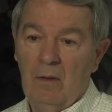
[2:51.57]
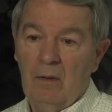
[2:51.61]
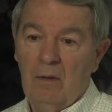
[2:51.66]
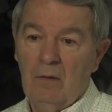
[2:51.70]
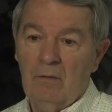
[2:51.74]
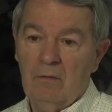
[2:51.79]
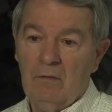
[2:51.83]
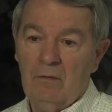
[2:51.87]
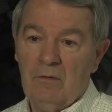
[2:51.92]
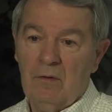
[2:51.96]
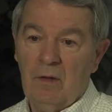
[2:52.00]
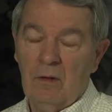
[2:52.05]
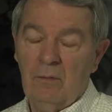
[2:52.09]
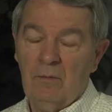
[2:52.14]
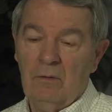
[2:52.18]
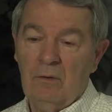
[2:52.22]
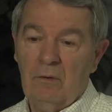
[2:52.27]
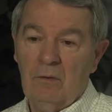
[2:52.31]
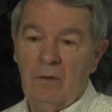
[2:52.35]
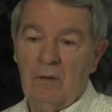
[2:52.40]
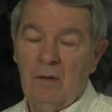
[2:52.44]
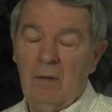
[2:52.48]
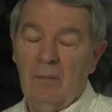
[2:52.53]
was just
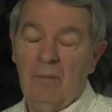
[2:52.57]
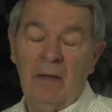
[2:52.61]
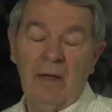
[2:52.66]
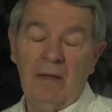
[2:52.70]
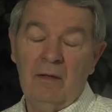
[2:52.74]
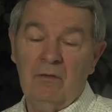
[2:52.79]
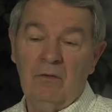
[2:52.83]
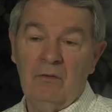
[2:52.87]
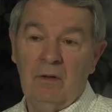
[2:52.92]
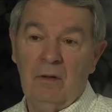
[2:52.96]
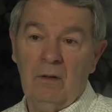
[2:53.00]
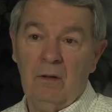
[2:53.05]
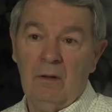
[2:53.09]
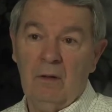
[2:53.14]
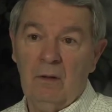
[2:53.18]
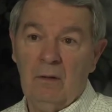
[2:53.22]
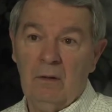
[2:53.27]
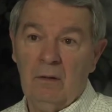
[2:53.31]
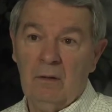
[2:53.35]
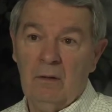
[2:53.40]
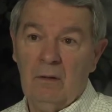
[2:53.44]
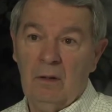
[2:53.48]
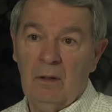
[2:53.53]
absolutely amazing,
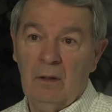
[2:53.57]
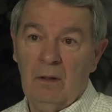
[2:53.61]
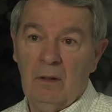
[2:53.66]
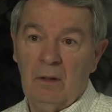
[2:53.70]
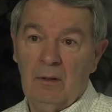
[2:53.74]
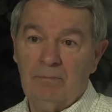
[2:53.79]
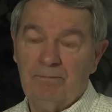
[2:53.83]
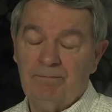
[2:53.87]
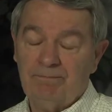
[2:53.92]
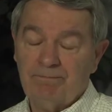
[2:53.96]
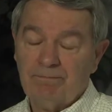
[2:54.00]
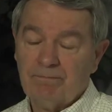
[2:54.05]
and